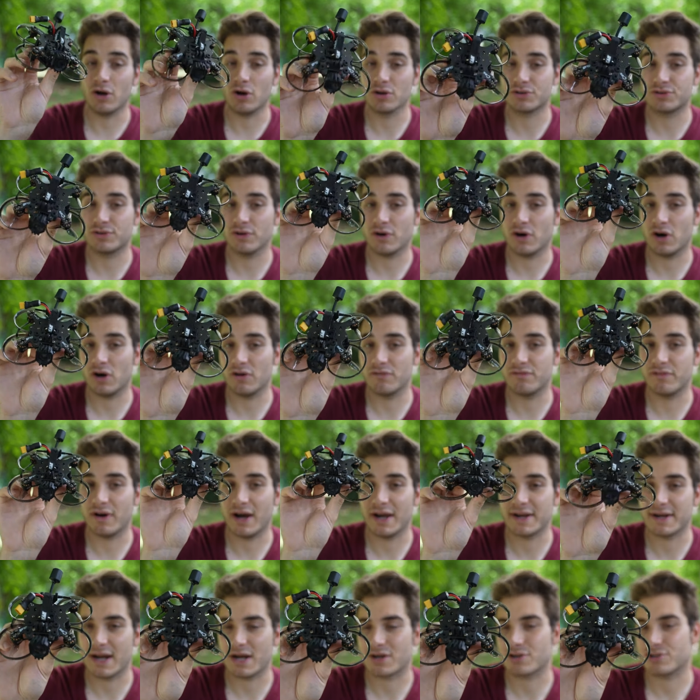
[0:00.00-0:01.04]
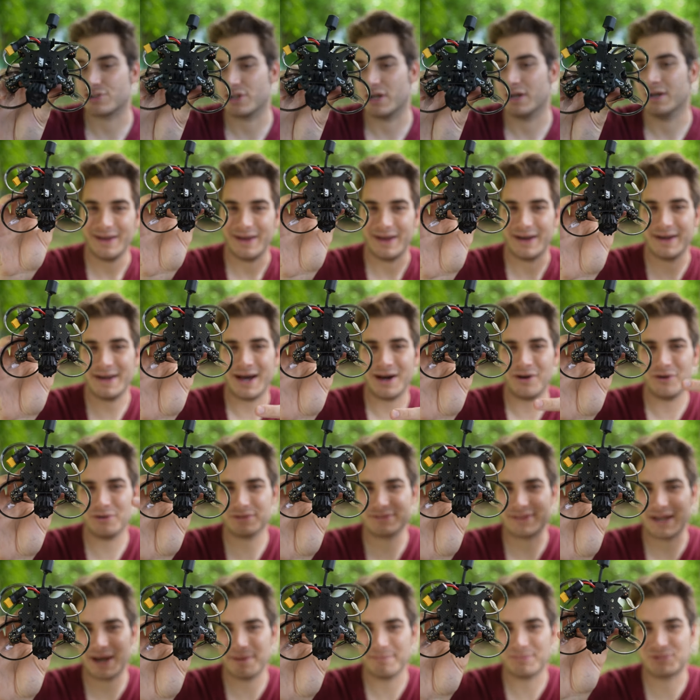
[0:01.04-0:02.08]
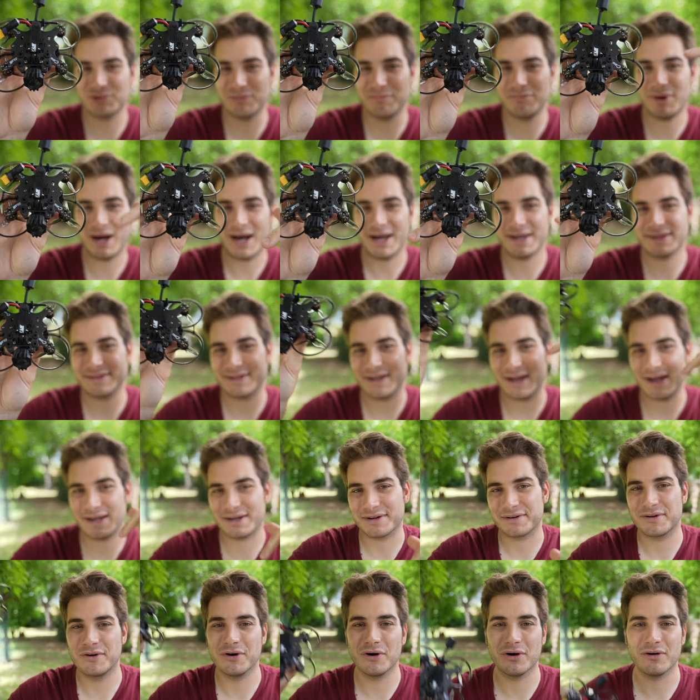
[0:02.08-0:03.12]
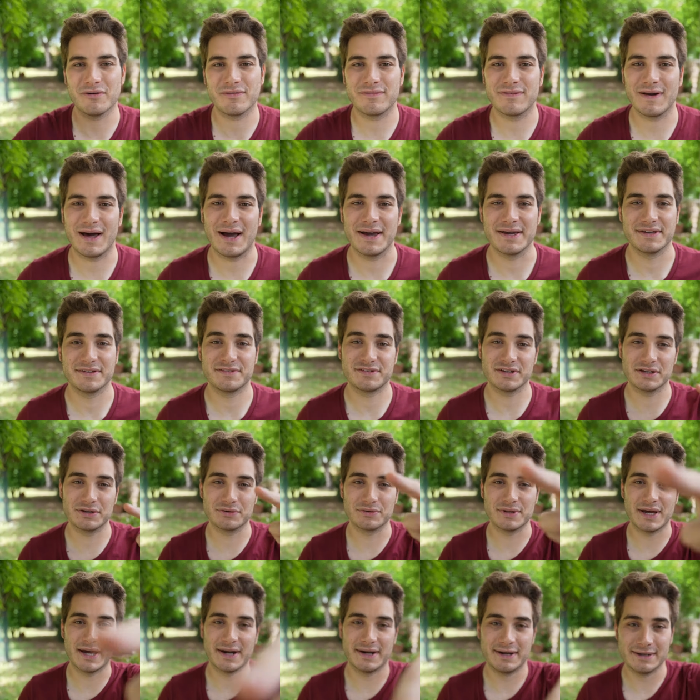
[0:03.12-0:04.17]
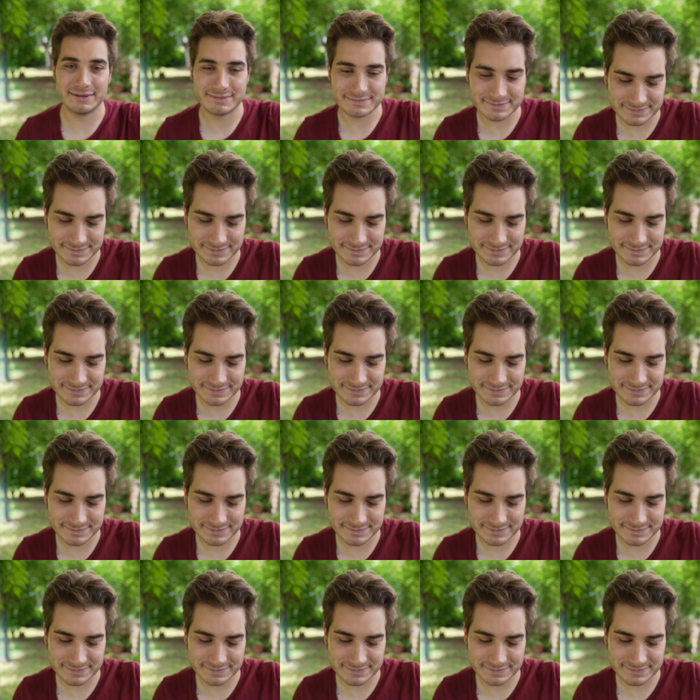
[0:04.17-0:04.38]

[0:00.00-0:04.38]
lot of inertia and now time to bind and go fly see you then